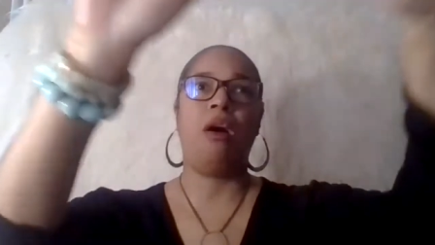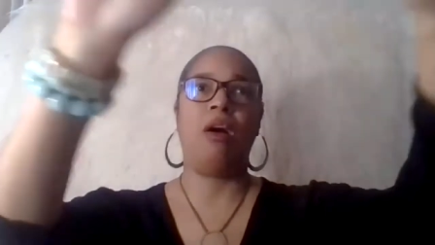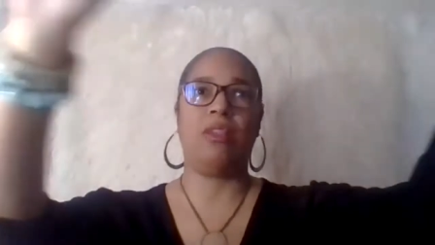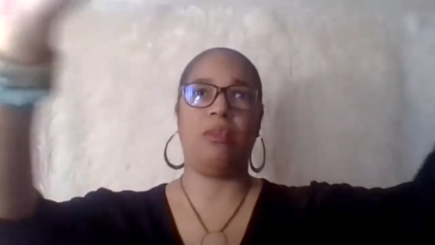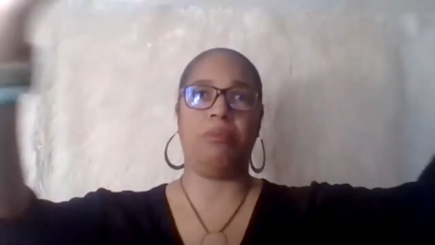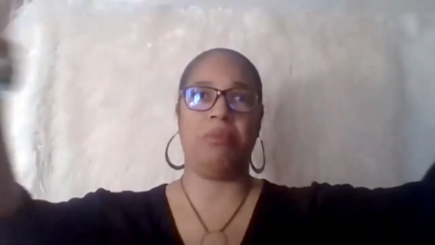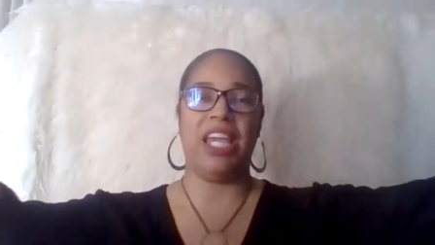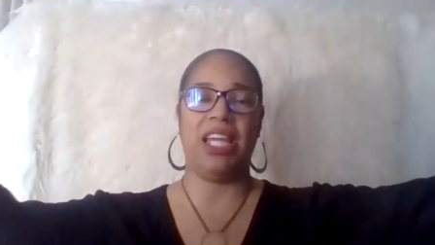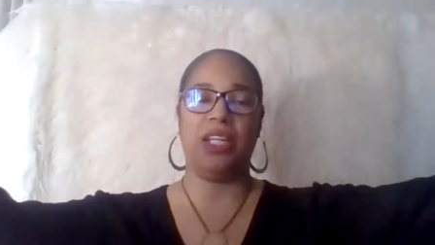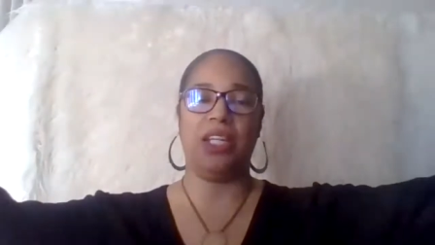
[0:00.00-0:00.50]
the
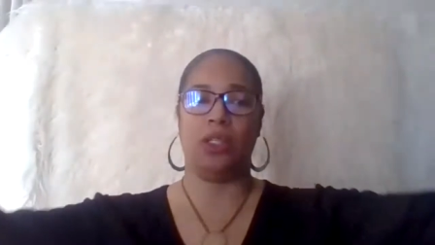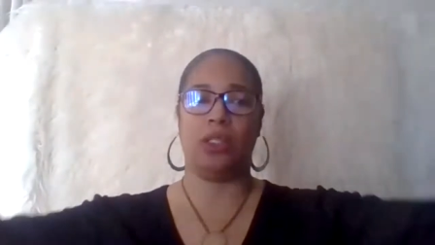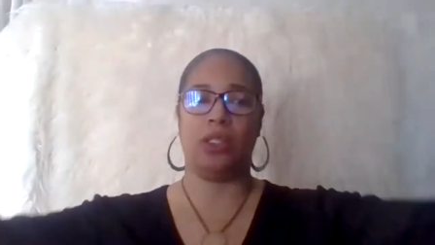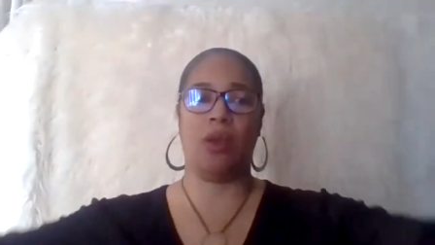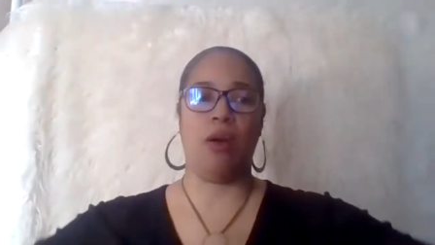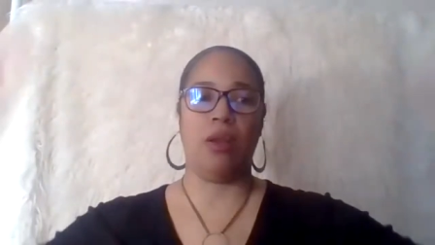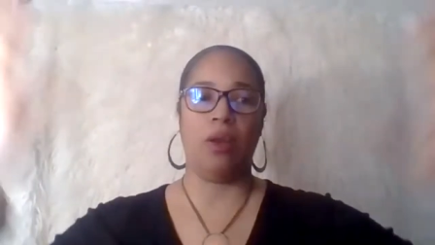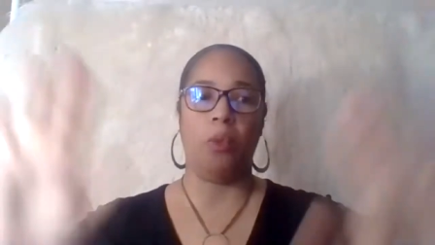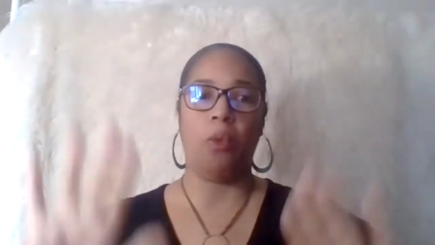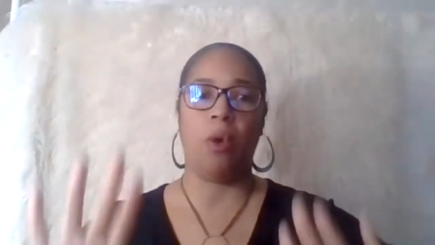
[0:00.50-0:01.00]
pages
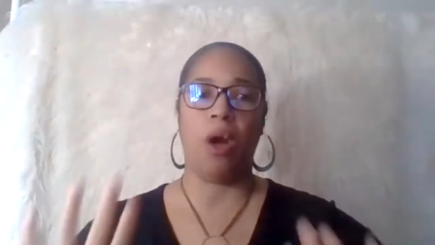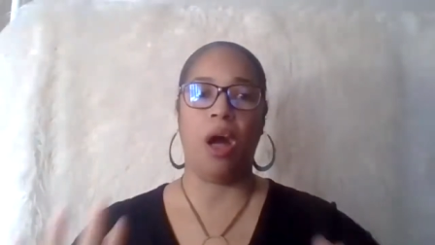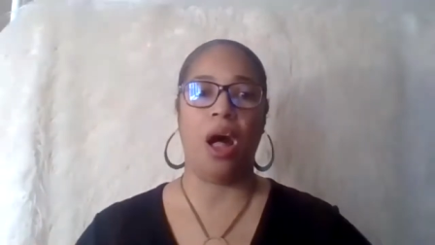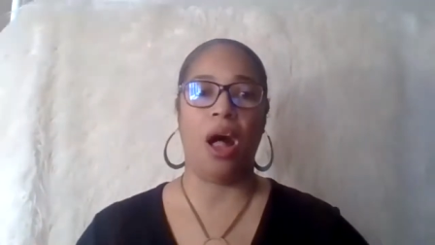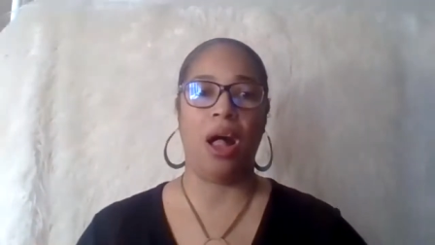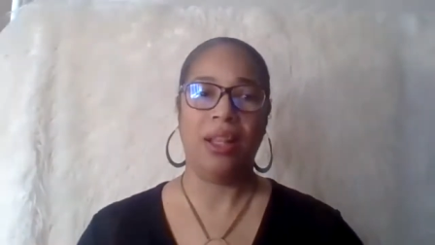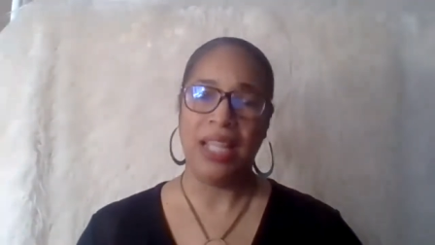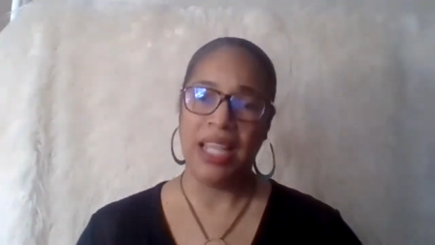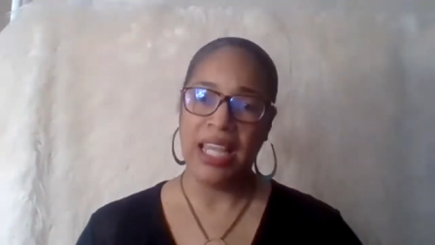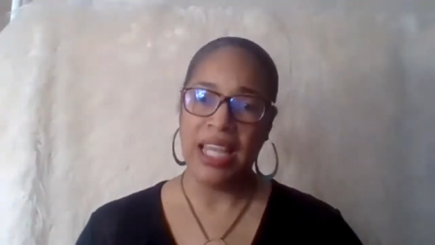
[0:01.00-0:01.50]
on a
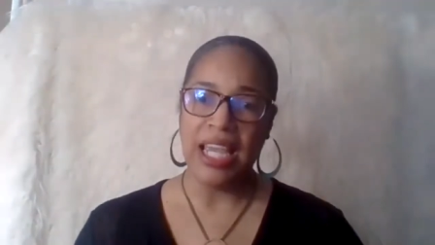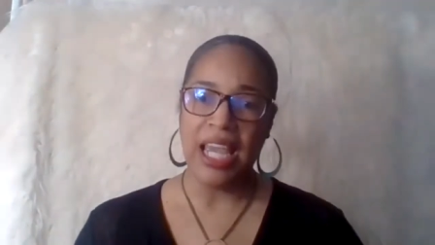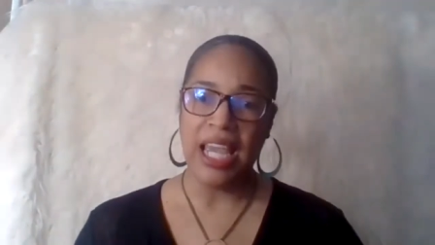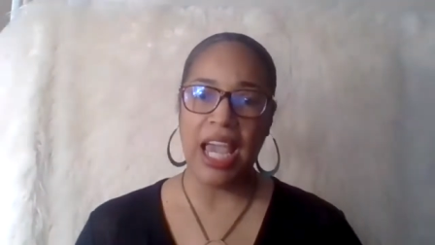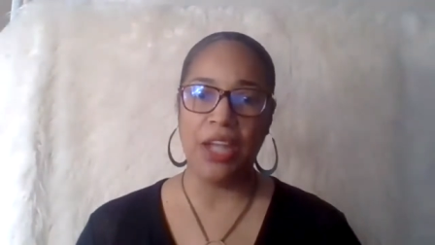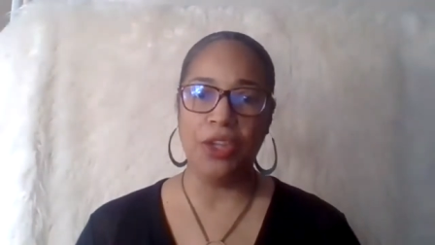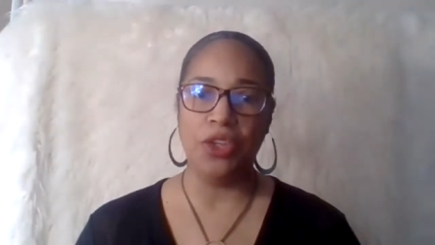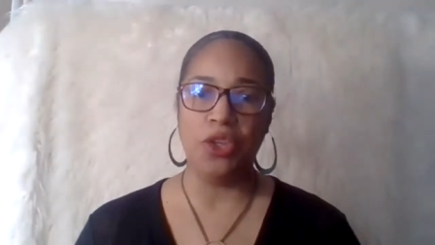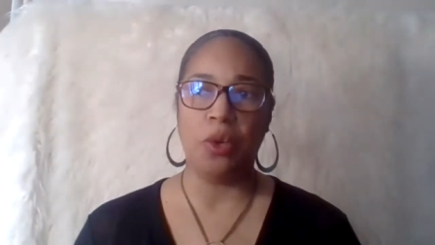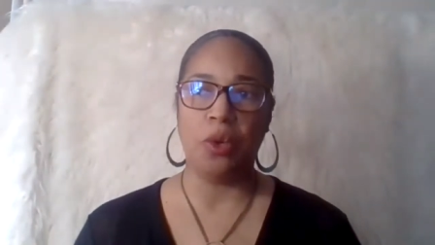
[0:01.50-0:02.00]
wall
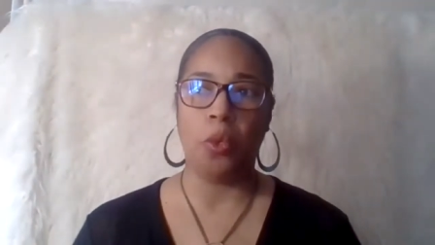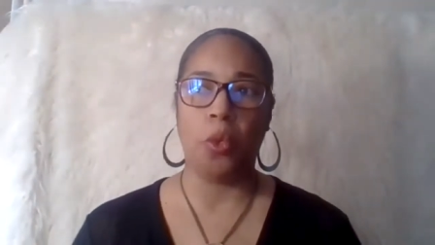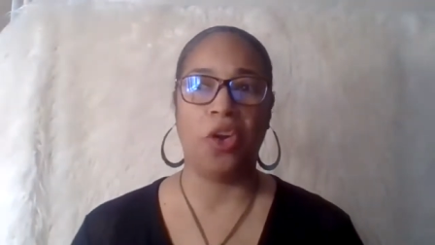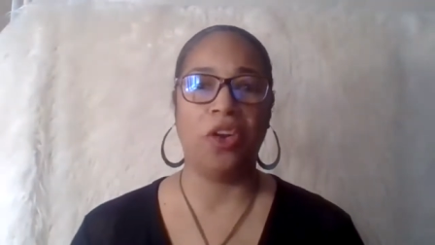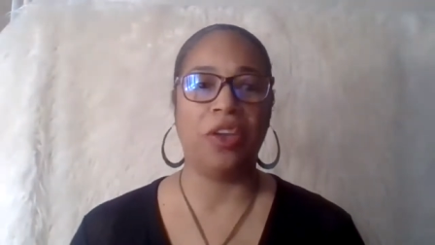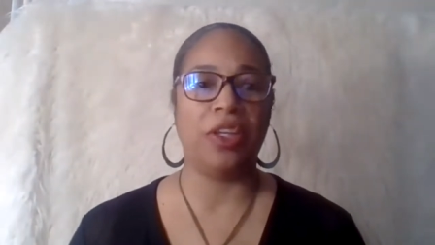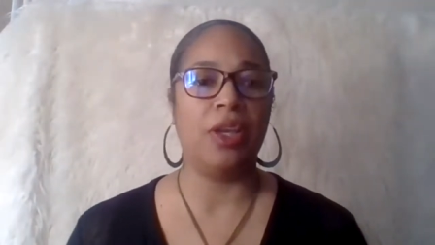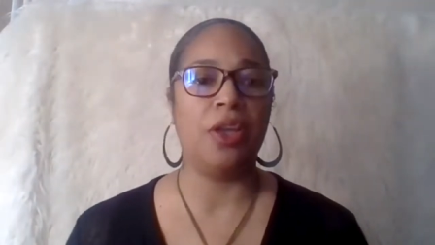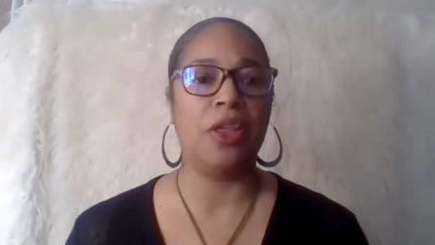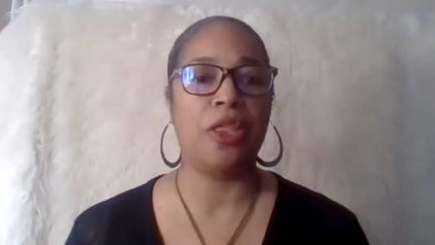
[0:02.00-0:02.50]
and you're
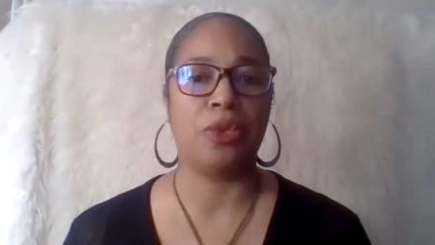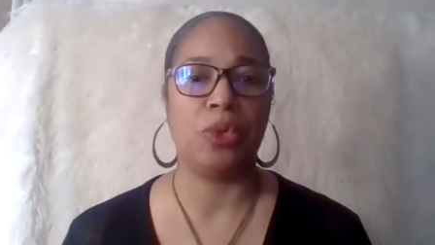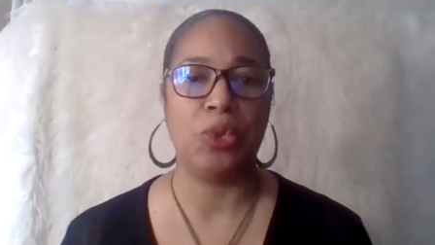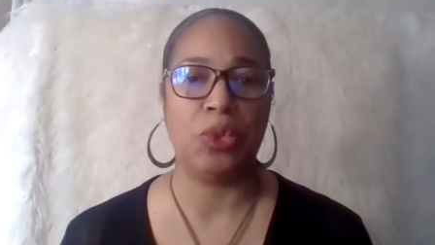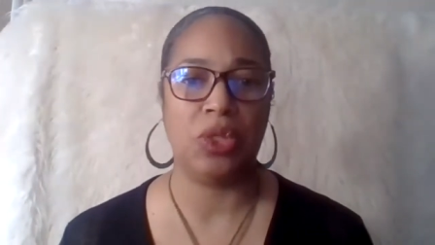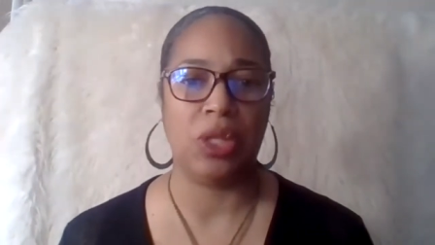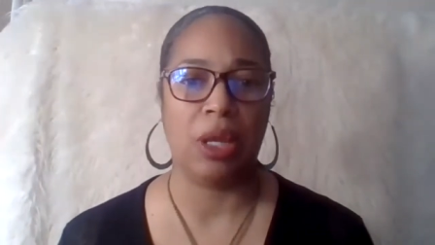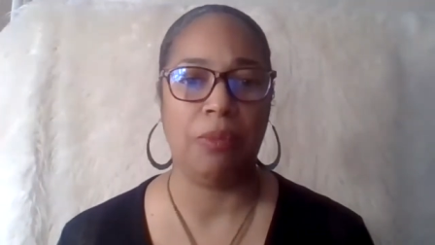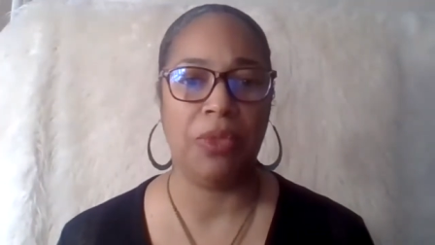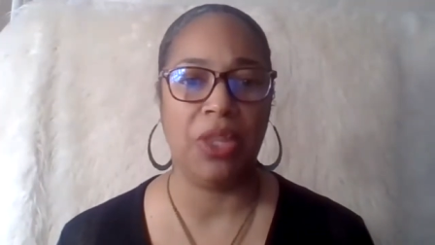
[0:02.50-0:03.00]
working through
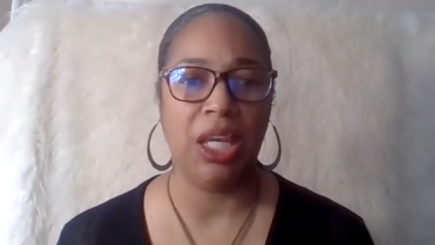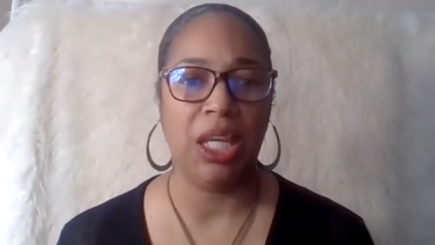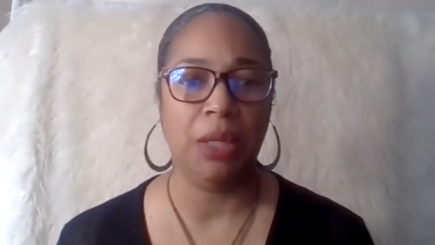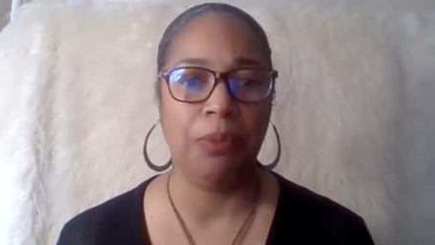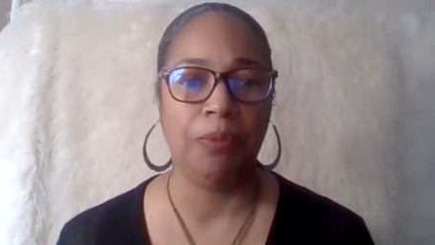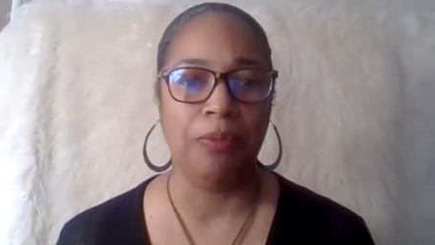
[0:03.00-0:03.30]
something?